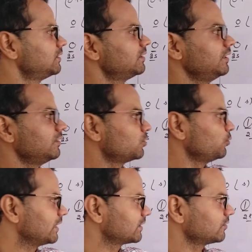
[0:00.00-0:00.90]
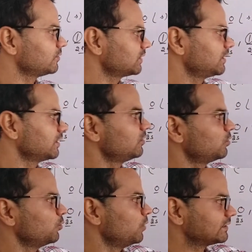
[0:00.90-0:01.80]
In 2 electrons are in
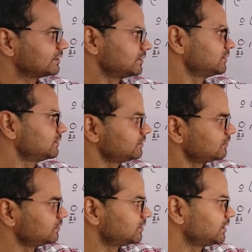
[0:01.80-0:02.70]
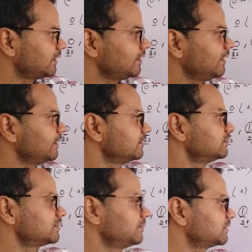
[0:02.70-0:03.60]
2s shell and
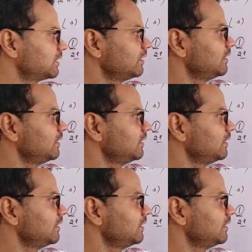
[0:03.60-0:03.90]
subshell,